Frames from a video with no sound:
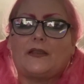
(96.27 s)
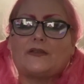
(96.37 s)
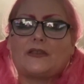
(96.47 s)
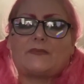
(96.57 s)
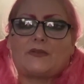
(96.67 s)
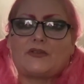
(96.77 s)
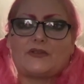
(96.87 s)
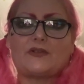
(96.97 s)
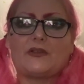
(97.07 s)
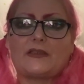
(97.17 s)
just because your
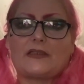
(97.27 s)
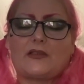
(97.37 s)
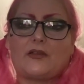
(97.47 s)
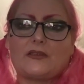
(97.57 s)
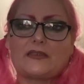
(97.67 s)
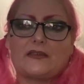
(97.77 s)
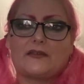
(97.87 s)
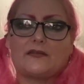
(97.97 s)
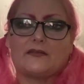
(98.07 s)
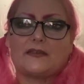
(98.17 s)
dog is
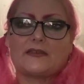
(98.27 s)
incontinent